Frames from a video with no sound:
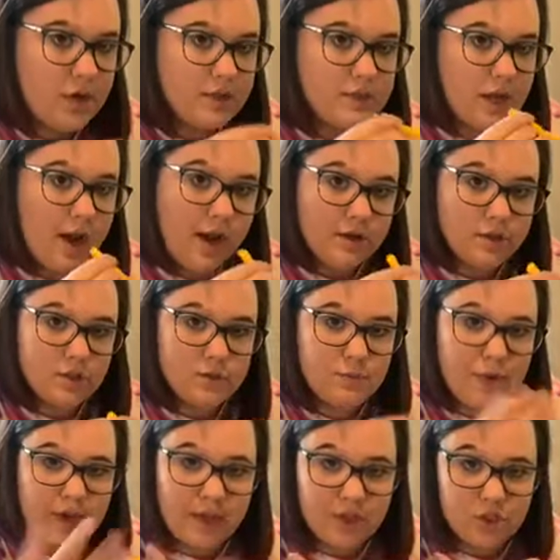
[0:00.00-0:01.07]
attach
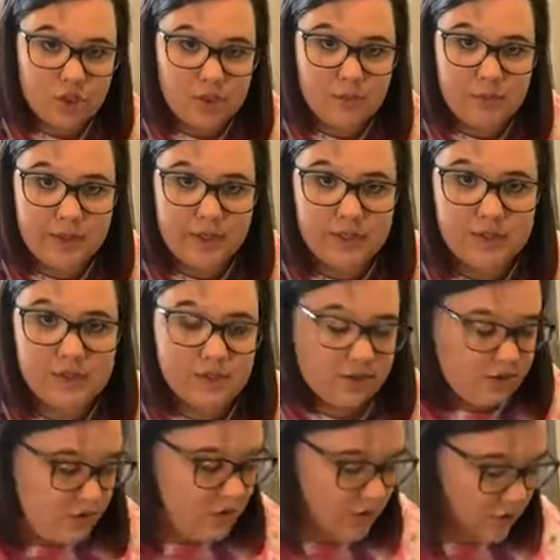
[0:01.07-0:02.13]
my engine
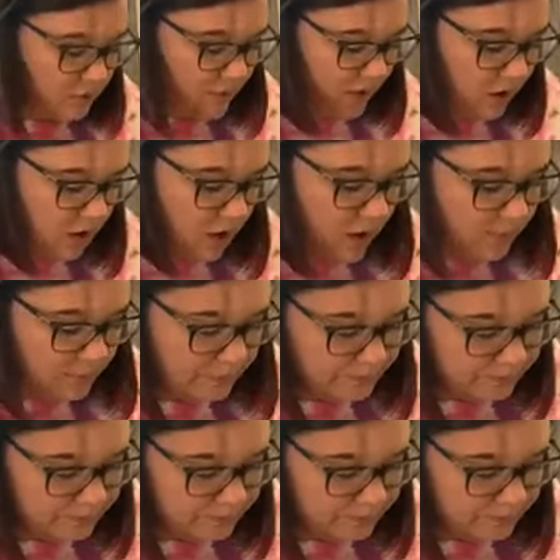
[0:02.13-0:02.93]
piece to my car.